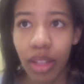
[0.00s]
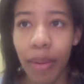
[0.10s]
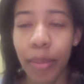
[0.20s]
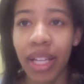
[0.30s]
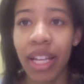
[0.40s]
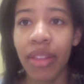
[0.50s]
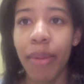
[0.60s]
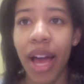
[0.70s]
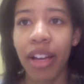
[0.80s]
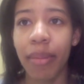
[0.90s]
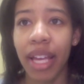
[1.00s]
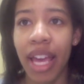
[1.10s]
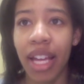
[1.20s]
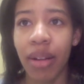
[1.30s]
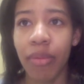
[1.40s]
But in the back of my
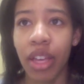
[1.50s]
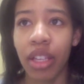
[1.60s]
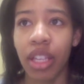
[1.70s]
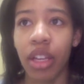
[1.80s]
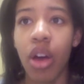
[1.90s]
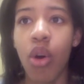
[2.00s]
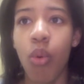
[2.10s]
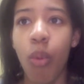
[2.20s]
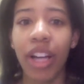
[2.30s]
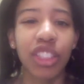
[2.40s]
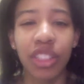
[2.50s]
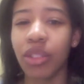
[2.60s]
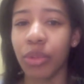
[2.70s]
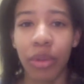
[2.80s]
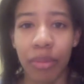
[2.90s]
head, I'm thinking, why
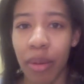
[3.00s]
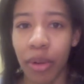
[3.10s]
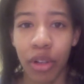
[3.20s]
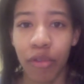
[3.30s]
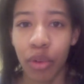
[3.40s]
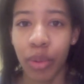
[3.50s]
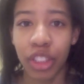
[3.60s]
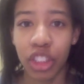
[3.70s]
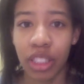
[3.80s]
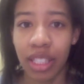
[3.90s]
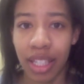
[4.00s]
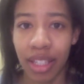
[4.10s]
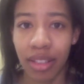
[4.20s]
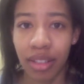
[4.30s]
shouldn't we remember her for what she did?